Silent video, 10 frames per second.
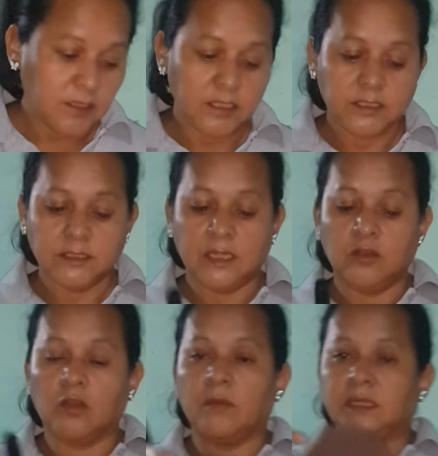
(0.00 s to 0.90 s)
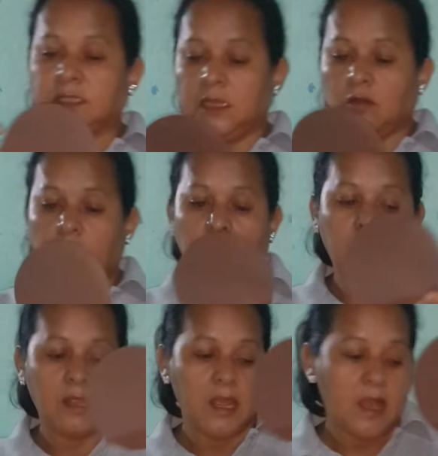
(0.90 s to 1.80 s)
This is a normal circle.
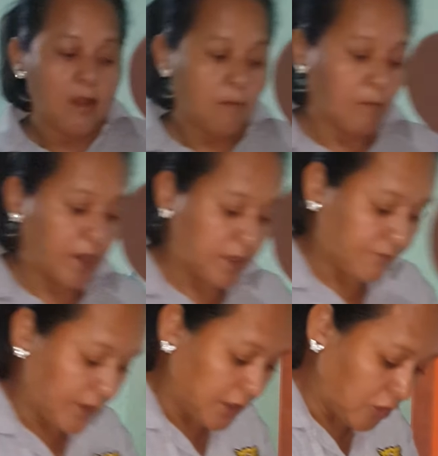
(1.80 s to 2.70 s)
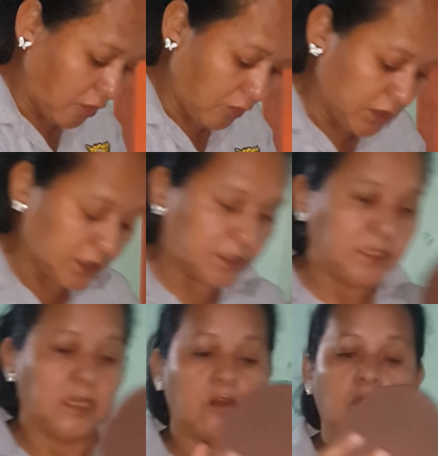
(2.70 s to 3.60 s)
But if I double this
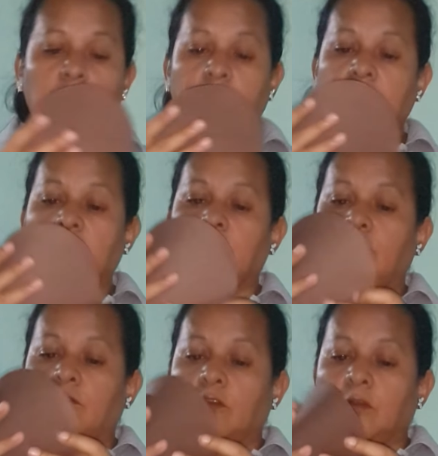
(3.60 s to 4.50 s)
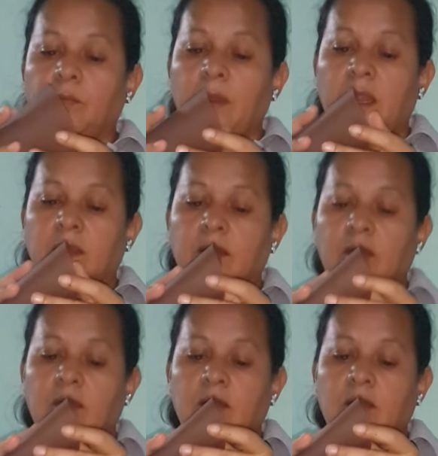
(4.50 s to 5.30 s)
circle in 4 parts,